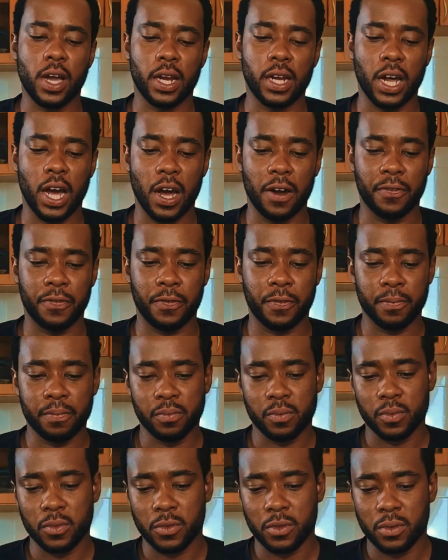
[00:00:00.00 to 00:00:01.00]
you can have
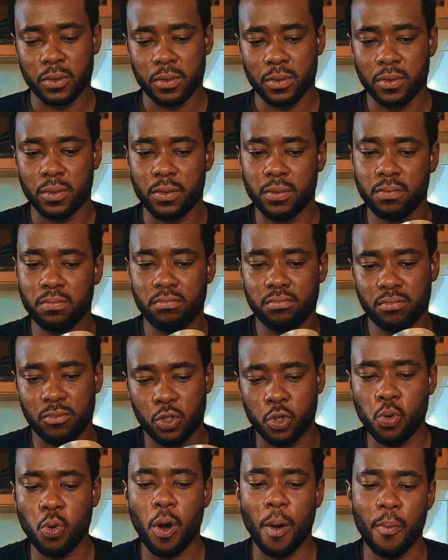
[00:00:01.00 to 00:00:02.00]

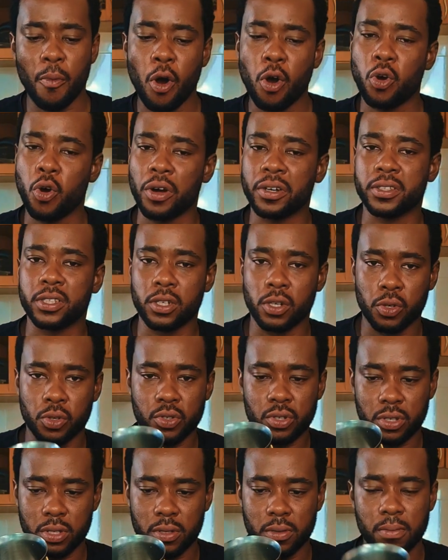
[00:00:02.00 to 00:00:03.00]
2 or more
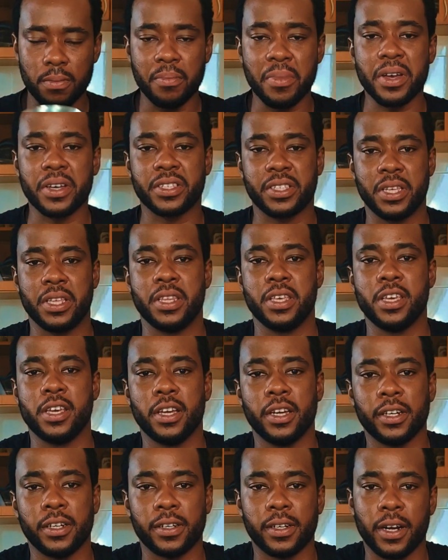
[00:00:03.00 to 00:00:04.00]
cocktails mixed in
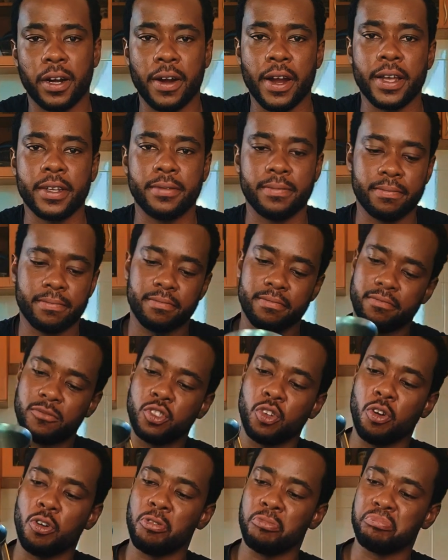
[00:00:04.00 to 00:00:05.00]
here. All right.
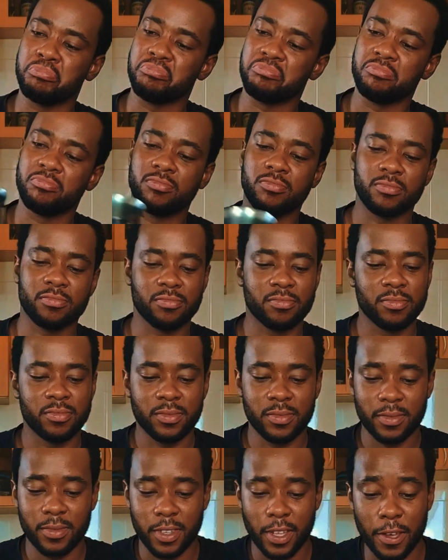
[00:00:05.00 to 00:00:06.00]
So
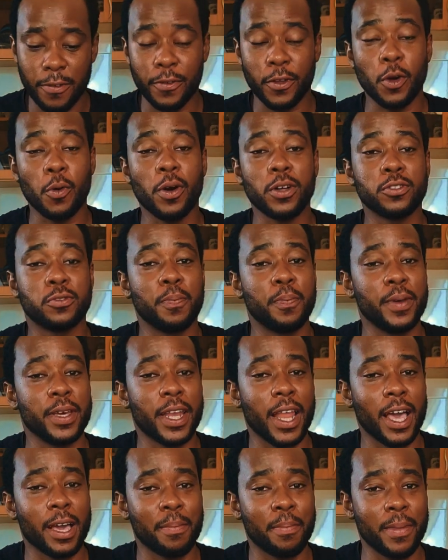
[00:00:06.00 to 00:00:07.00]
if you don't want to
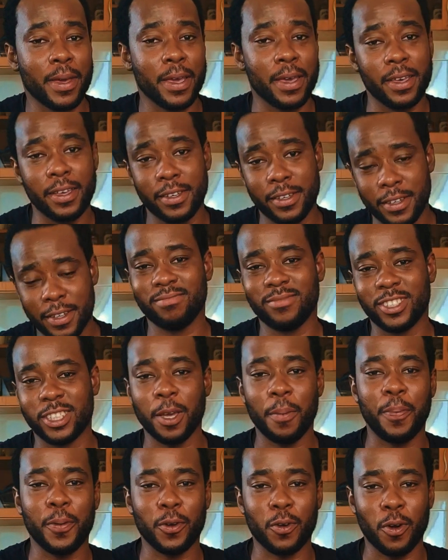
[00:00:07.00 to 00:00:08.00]
be like me,
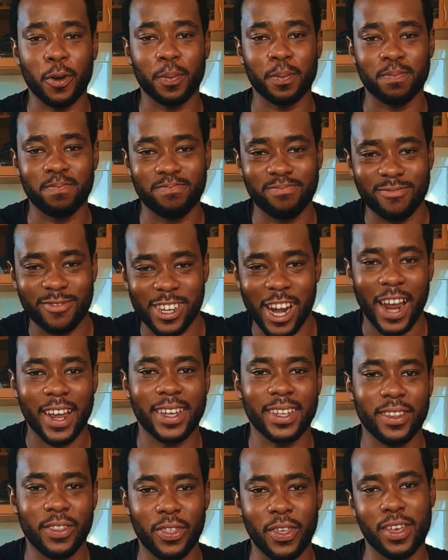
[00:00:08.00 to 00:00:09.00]
chipping or
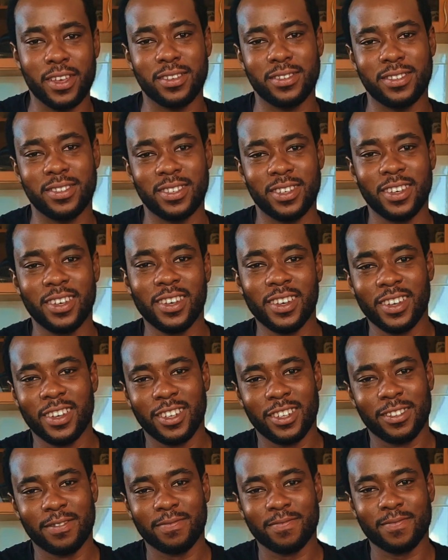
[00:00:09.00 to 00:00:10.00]
cracking things,
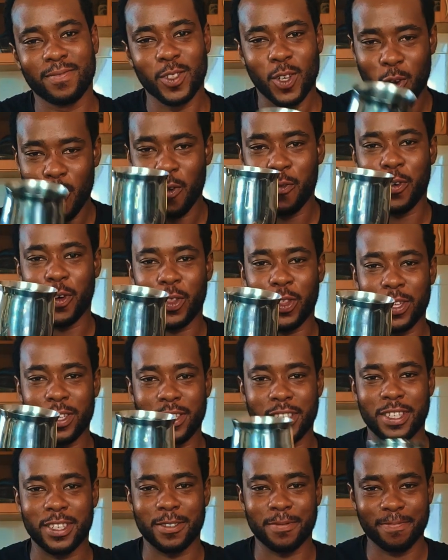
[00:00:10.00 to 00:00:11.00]
go for
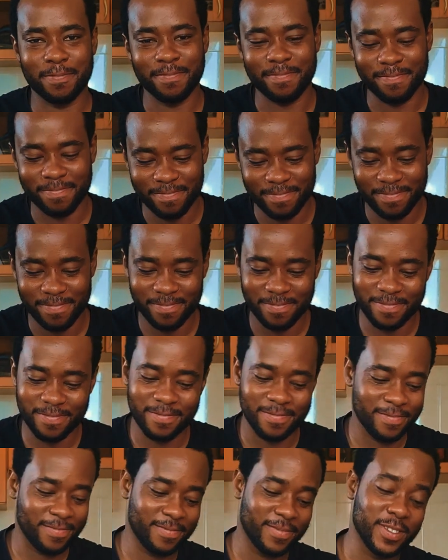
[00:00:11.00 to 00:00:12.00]
this.
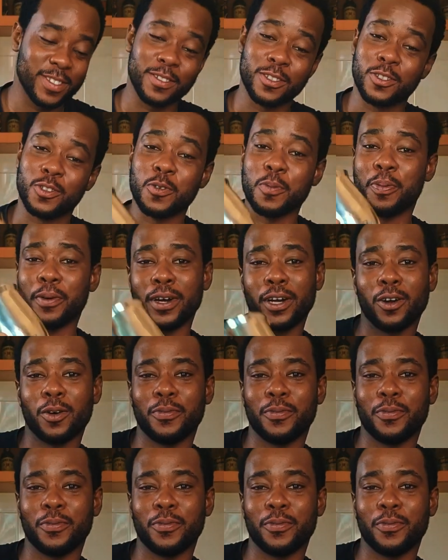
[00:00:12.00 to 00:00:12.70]
Super